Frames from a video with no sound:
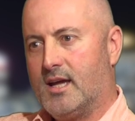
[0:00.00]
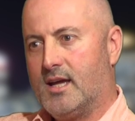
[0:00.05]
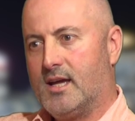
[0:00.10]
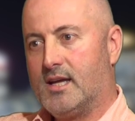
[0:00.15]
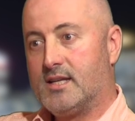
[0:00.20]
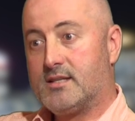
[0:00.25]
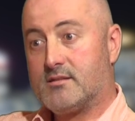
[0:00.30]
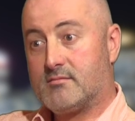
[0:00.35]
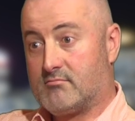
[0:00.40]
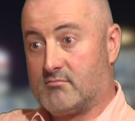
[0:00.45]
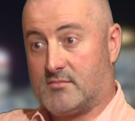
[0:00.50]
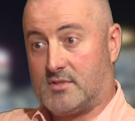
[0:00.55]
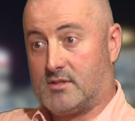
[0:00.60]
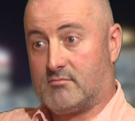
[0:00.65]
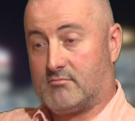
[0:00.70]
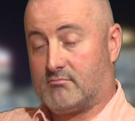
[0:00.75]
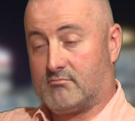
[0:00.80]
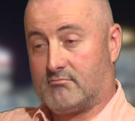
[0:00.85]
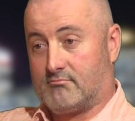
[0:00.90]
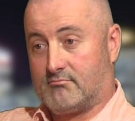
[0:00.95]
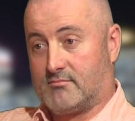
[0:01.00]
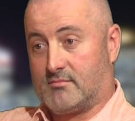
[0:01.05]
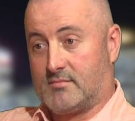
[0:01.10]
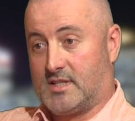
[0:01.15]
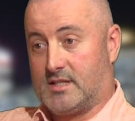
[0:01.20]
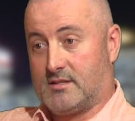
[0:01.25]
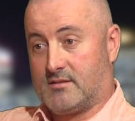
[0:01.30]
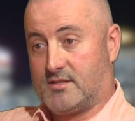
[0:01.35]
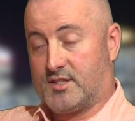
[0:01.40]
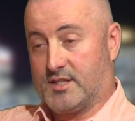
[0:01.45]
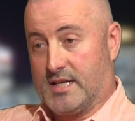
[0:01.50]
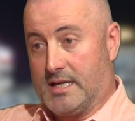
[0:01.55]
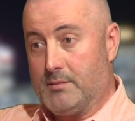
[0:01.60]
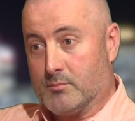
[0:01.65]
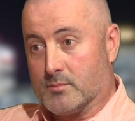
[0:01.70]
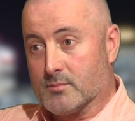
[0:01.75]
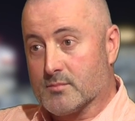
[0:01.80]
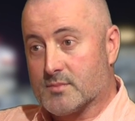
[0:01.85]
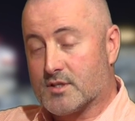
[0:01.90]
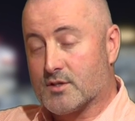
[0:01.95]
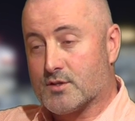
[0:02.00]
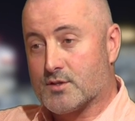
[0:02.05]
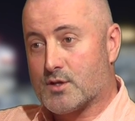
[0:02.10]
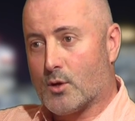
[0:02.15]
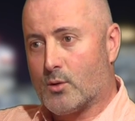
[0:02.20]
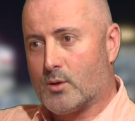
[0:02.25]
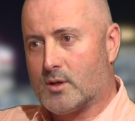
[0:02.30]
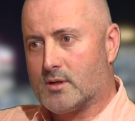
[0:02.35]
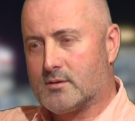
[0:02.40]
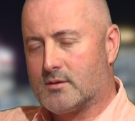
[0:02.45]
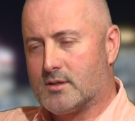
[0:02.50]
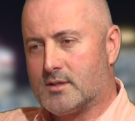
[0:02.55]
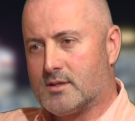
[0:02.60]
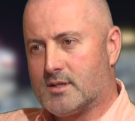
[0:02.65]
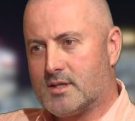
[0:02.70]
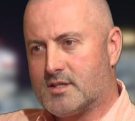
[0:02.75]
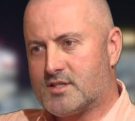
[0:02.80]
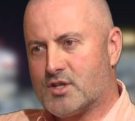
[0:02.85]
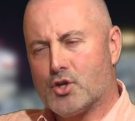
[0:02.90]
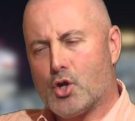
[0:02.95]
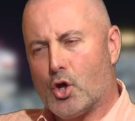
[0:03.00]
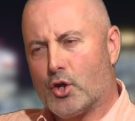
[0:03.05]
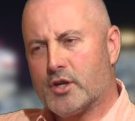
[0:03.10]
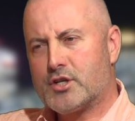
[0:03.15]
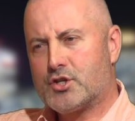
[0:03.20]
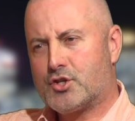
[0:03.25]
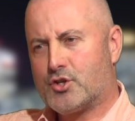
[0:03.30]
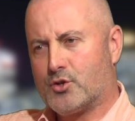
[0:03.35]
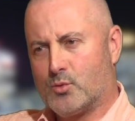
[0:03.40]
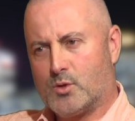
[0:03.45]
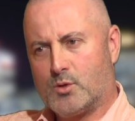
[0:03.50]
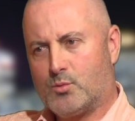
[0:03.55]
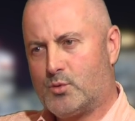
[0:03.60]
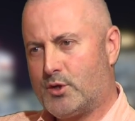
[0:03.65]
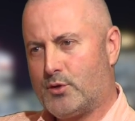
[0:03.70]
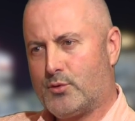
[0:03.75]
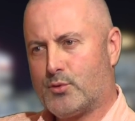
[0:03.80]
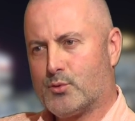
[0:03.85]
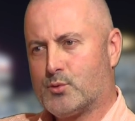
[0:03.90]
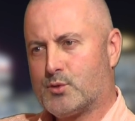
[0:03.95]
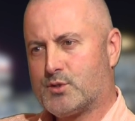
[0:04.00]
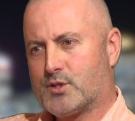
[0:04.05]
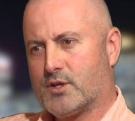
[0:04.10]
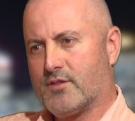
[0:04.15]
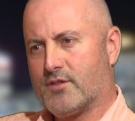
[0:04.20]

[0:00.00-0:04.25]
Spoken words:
it seems as though it's a non-issue. What are your thoughts on